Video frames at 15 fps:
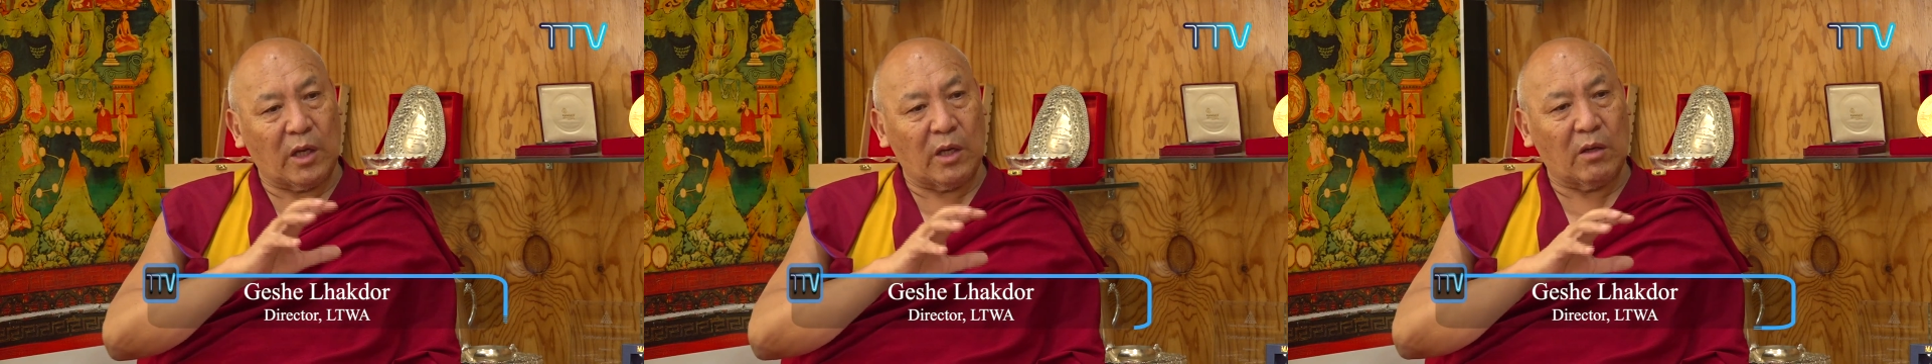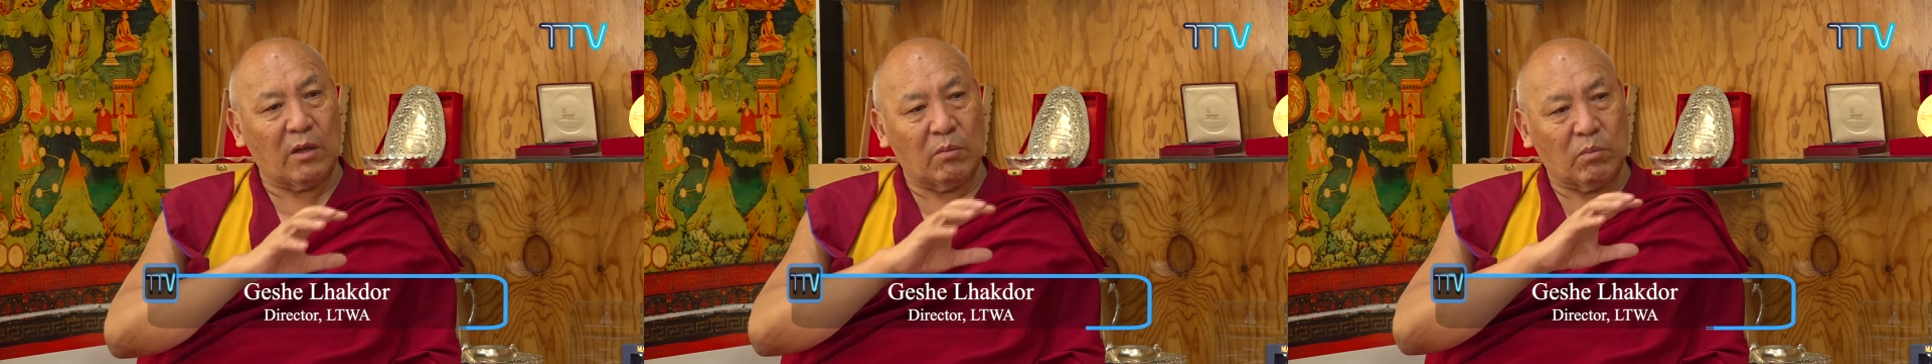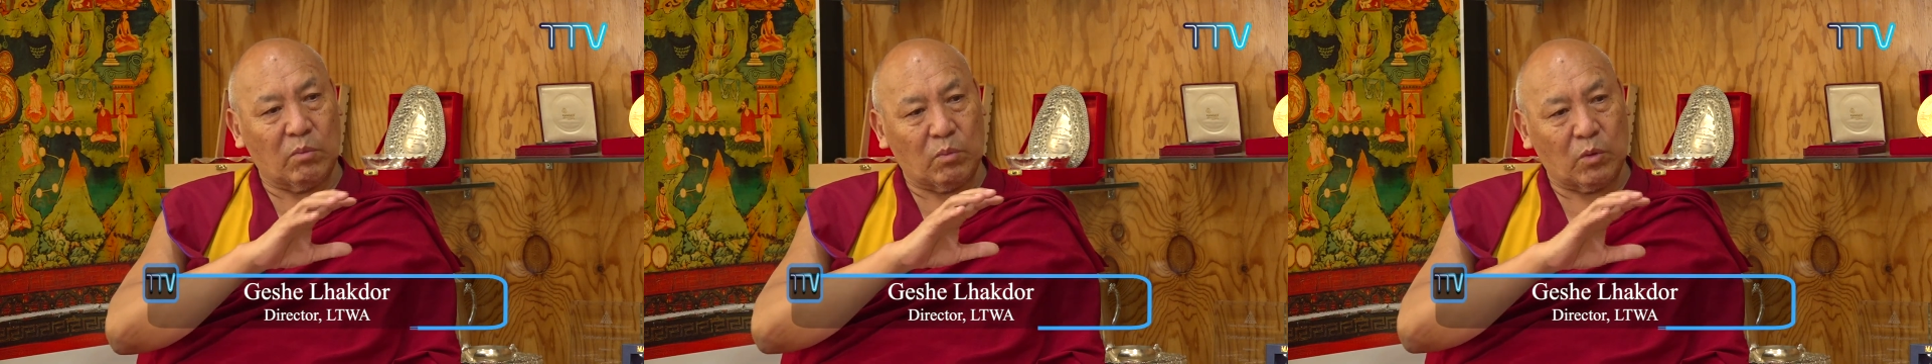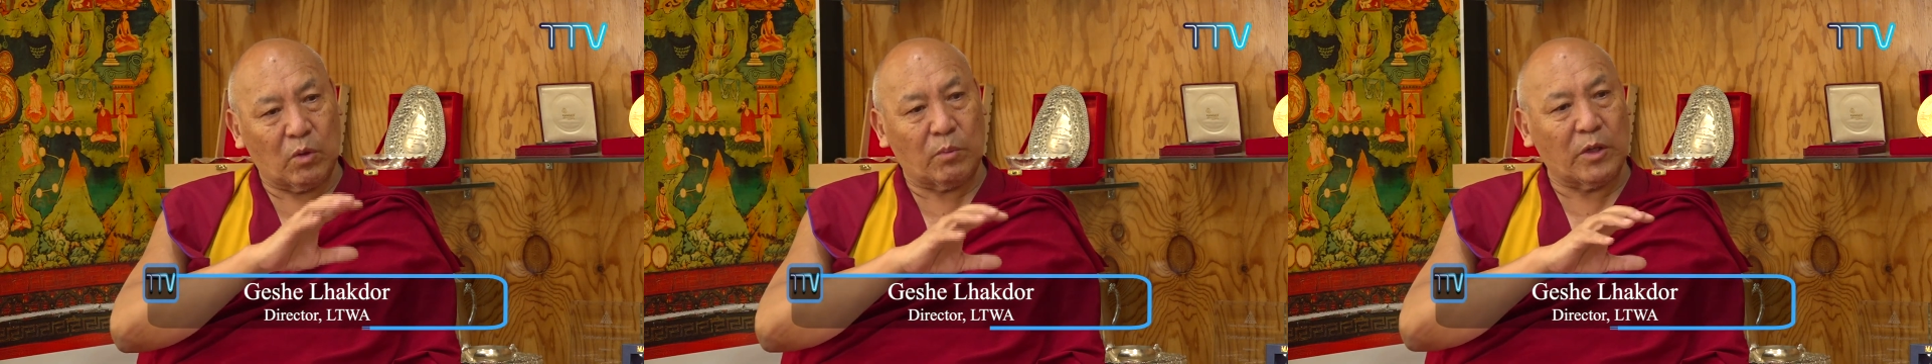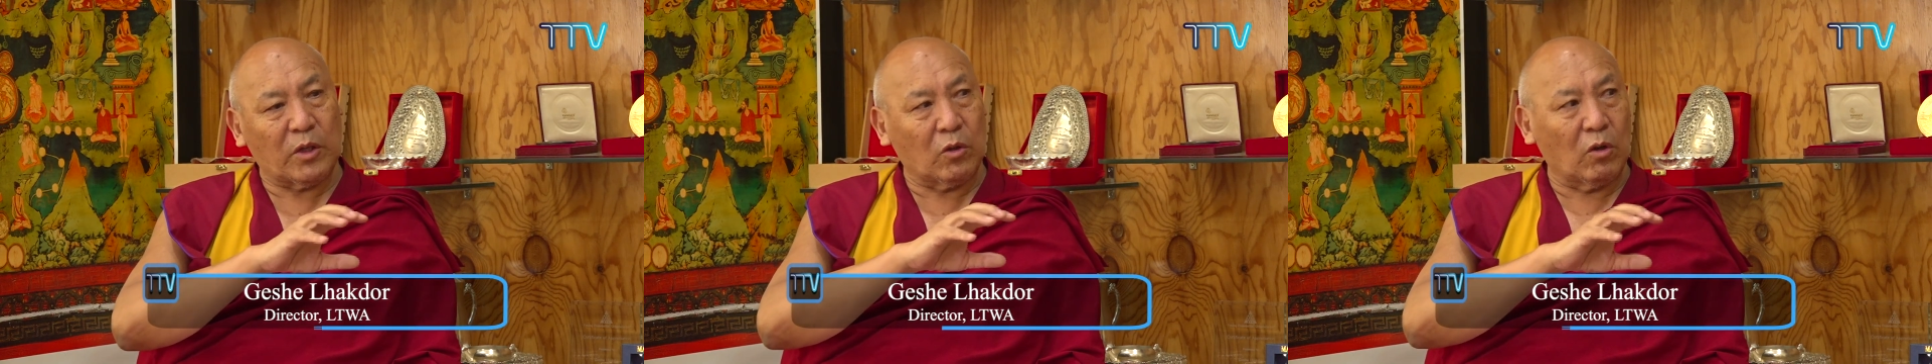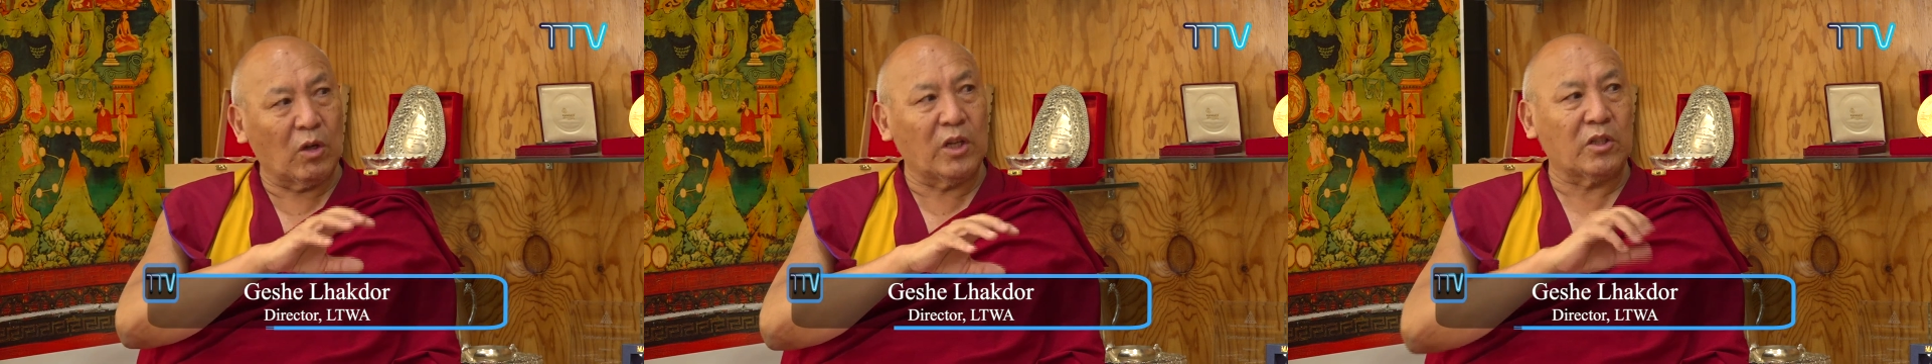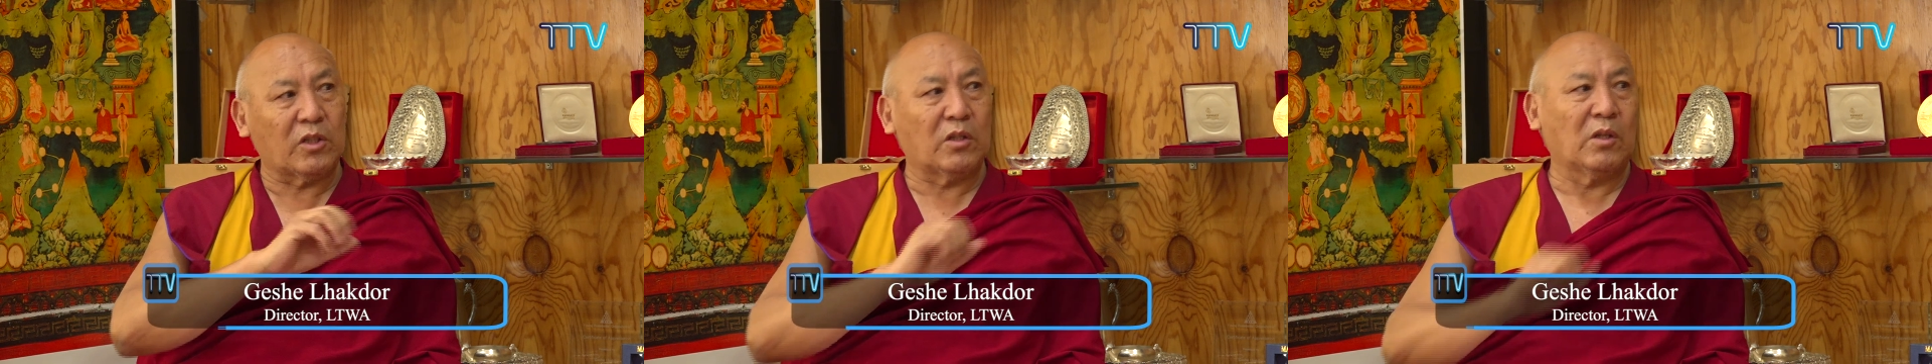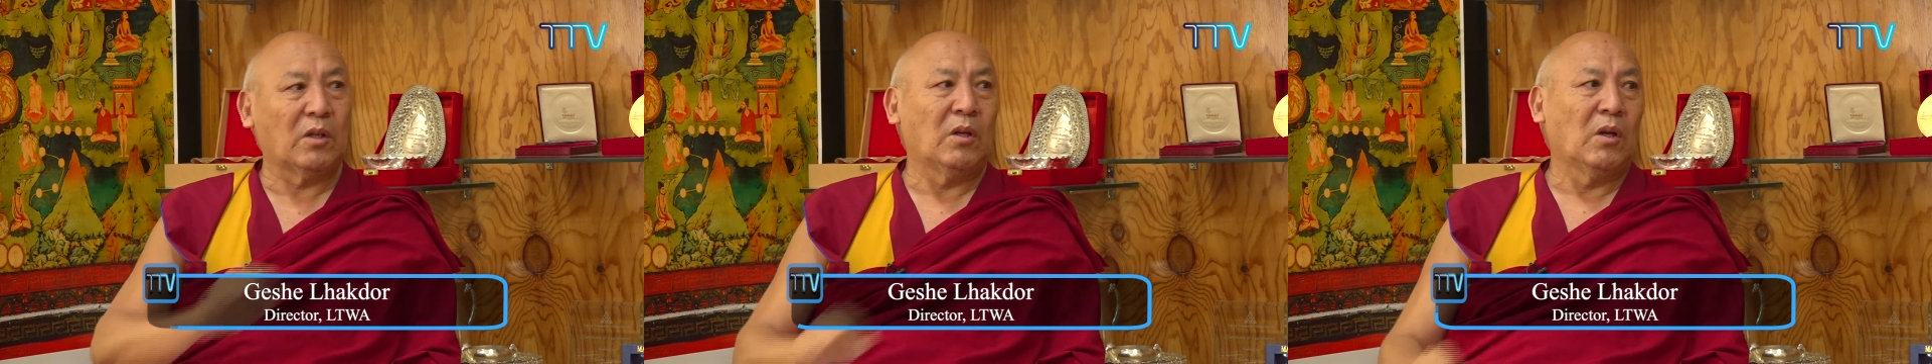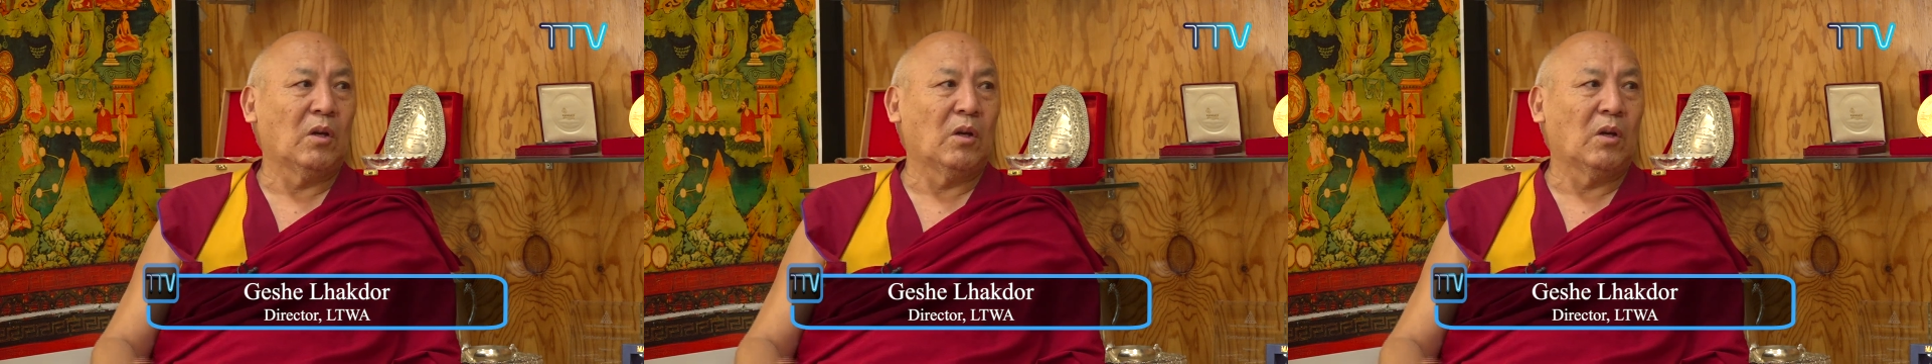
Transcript: gain proper knowledge